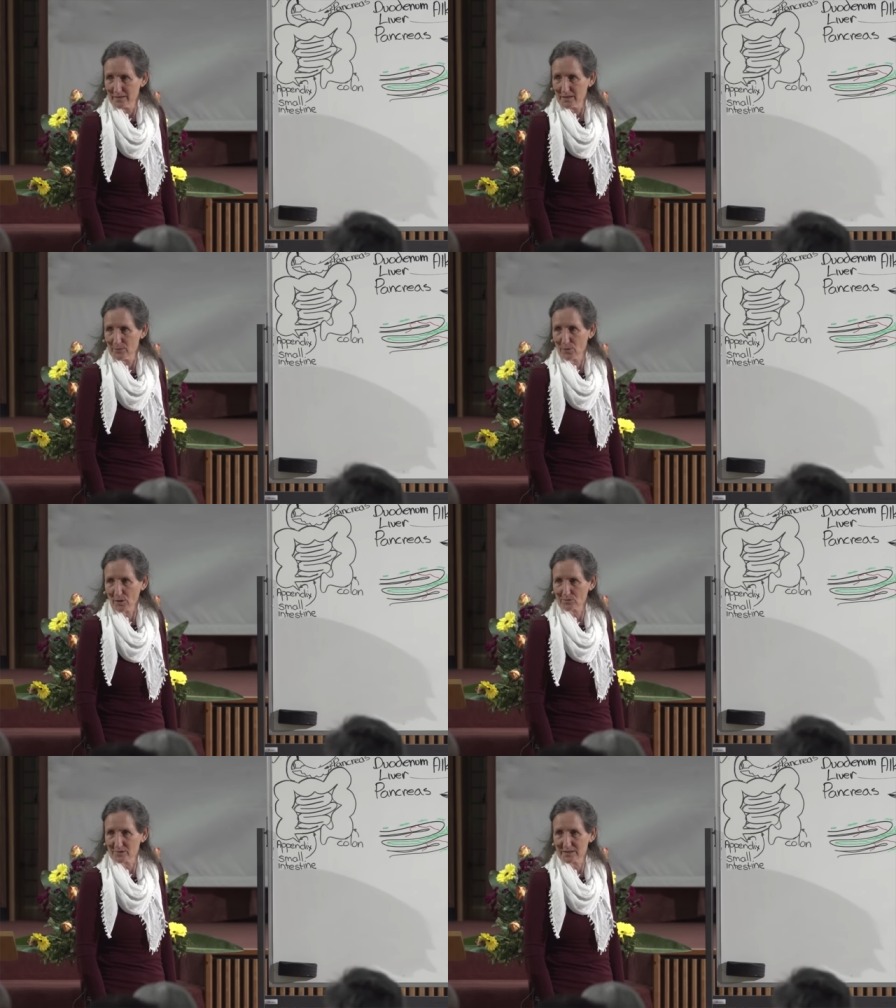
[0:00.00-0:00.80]

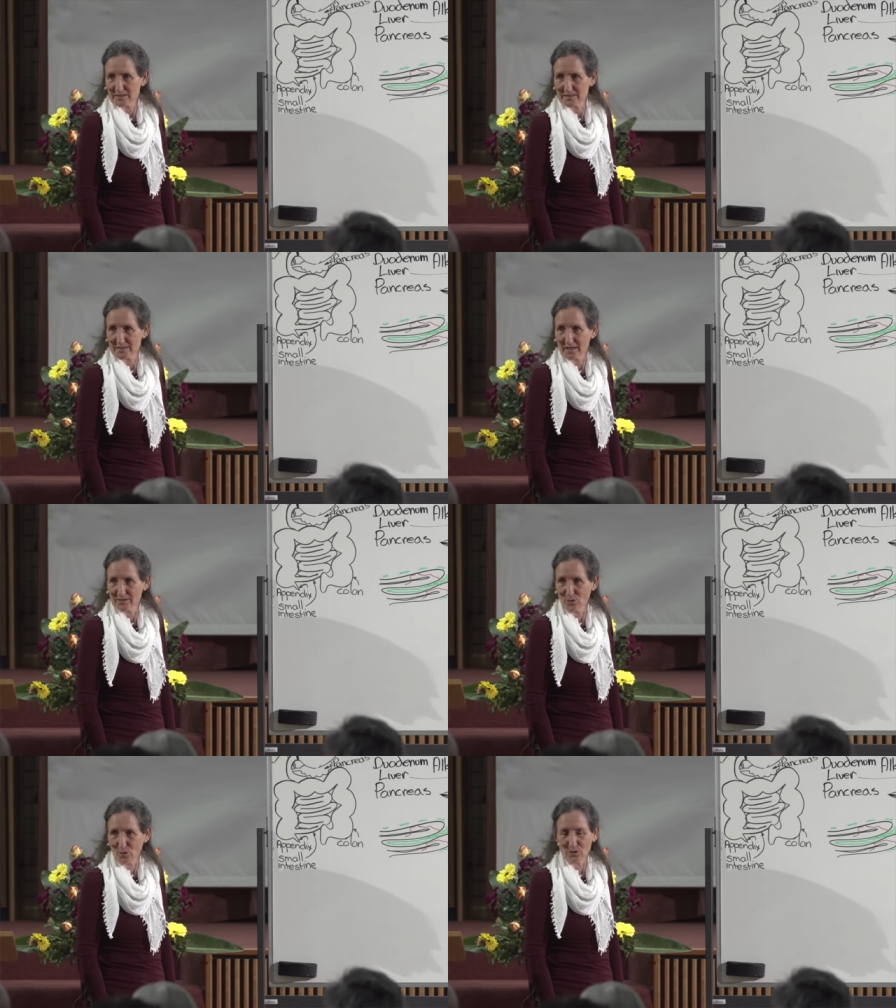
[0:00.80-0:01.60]
Hippocrates
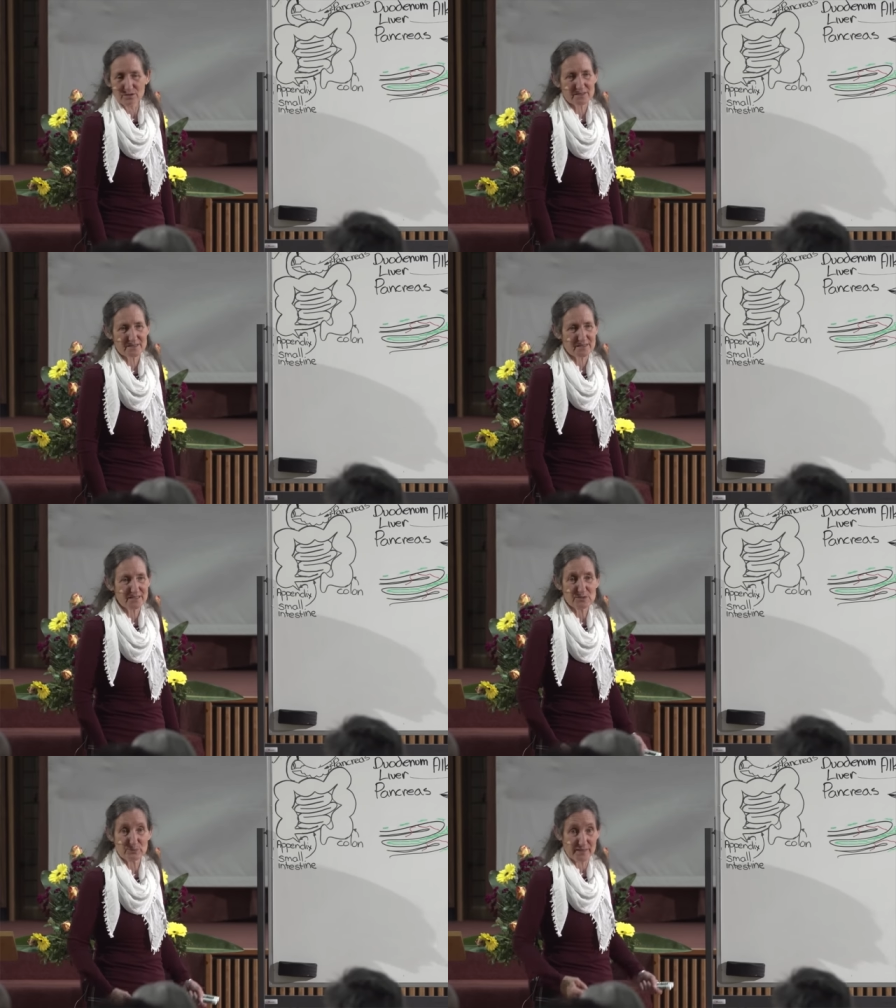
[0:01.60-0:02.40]
said all
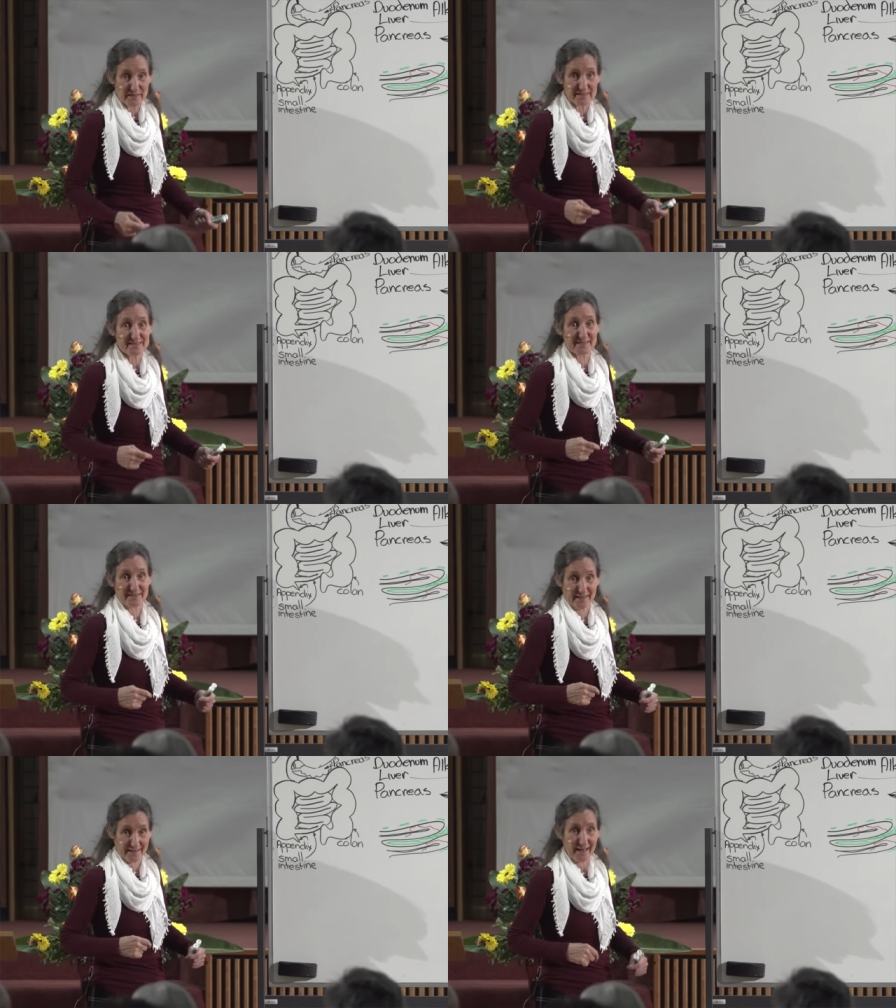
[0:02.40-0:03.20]
disease begins
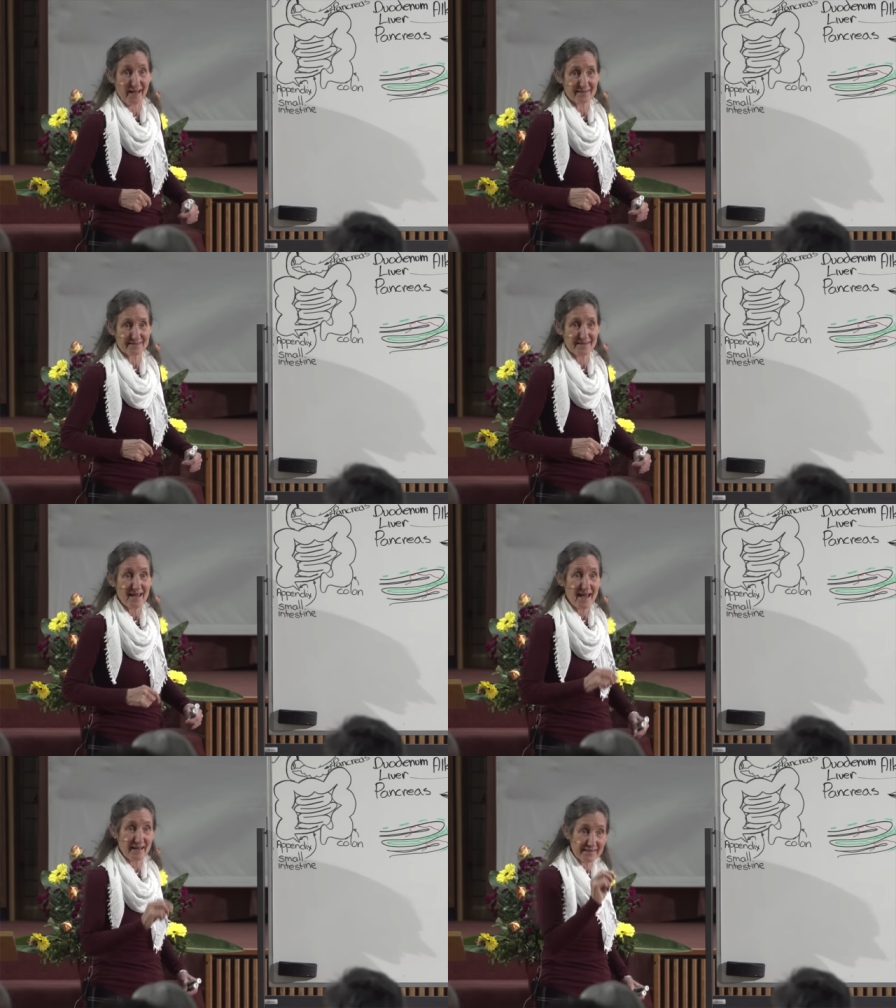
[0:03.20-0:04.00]
in the gut,
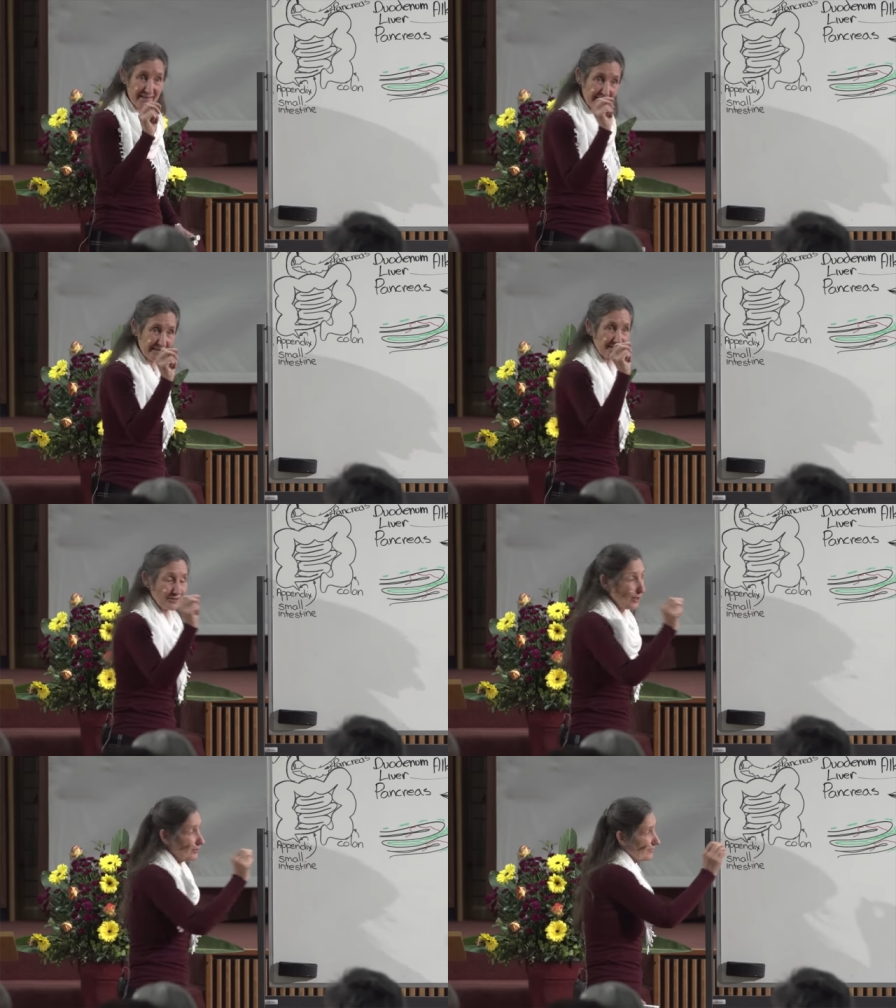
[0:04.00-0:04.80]
and he
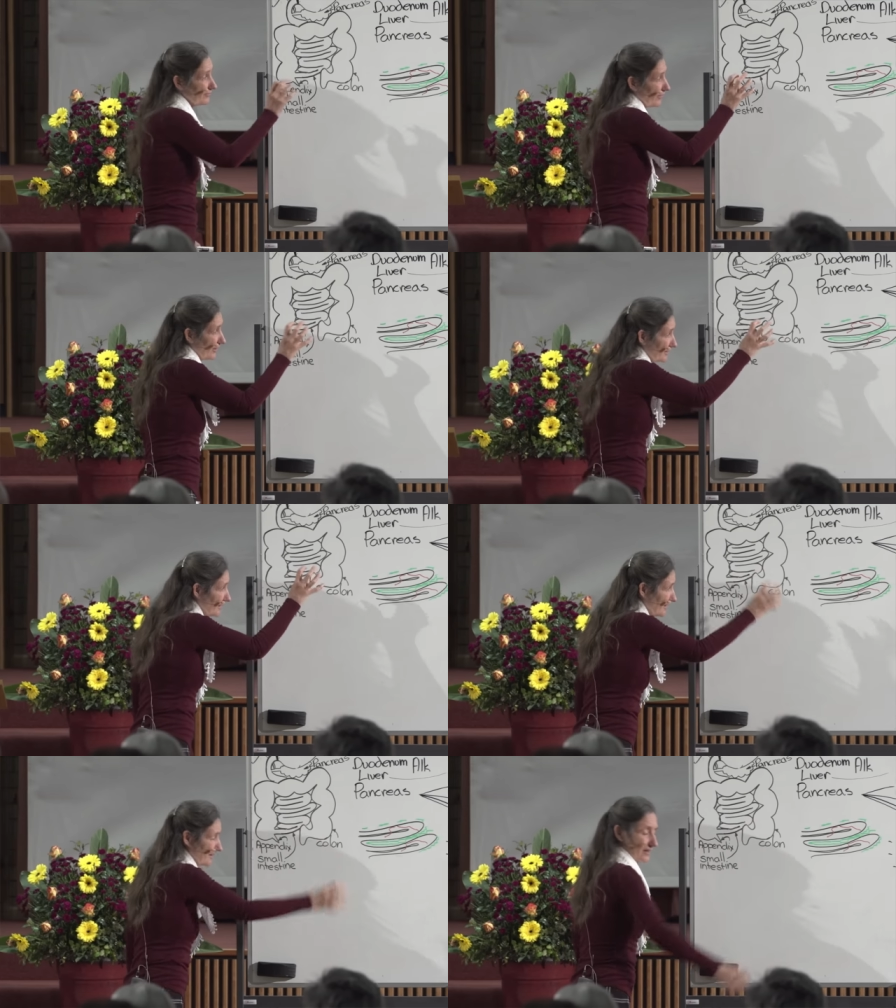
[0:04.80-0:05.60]
didn't know the fine
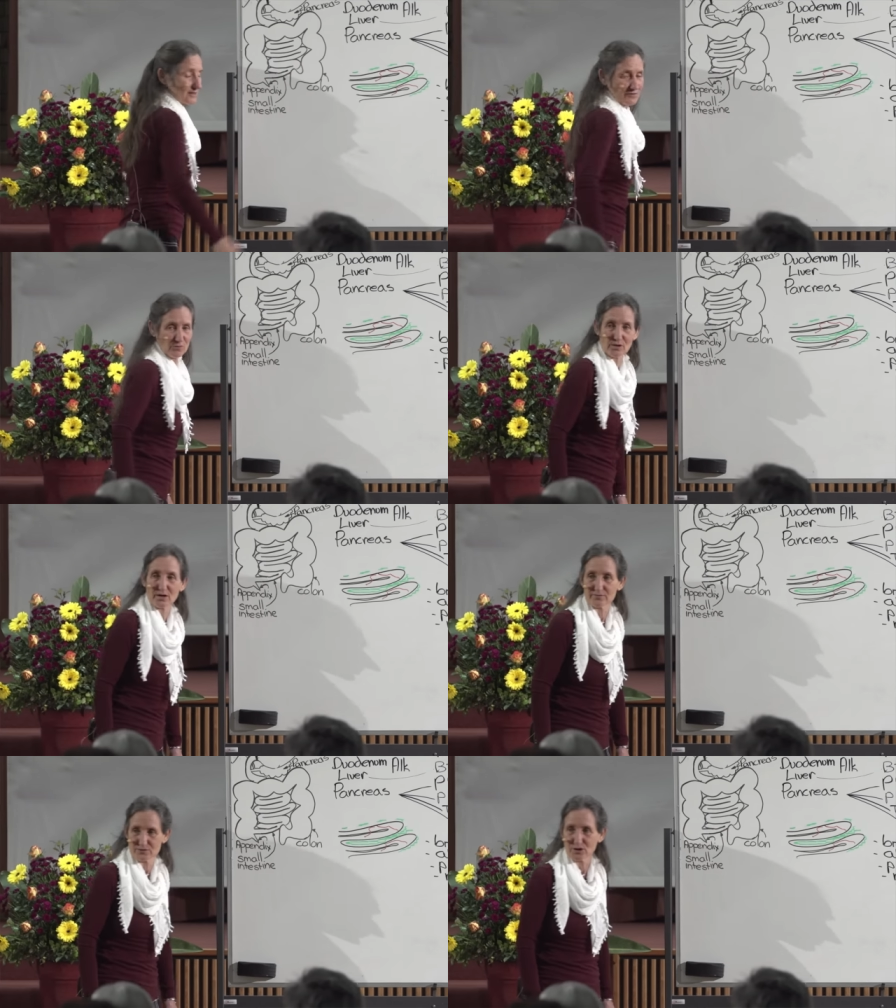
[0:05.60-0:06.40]
details of what
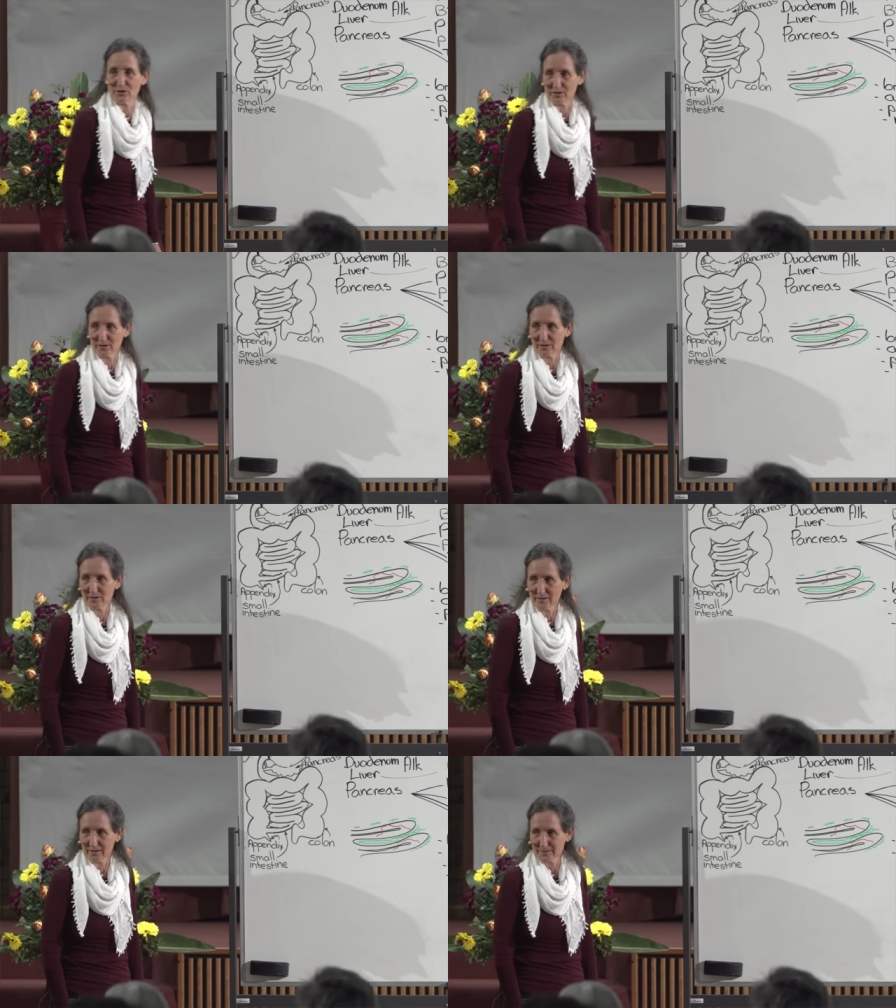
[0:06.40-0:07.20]
I've shown you
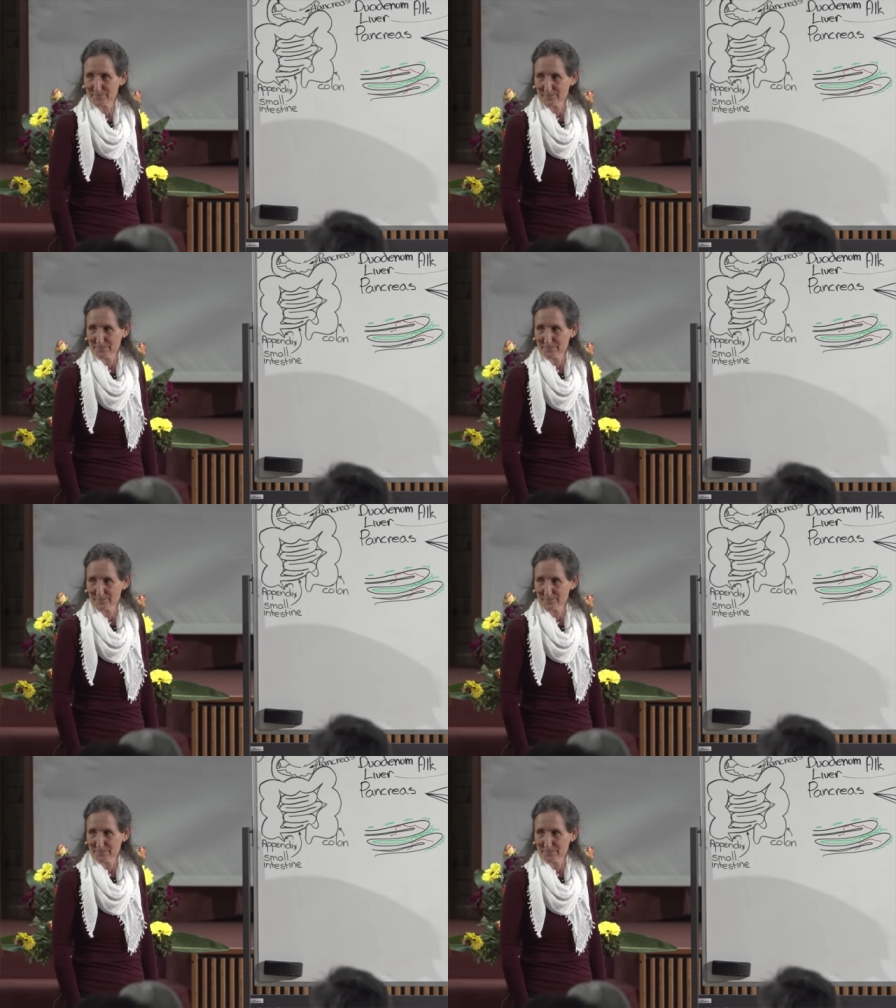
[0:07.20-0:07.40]
tonight.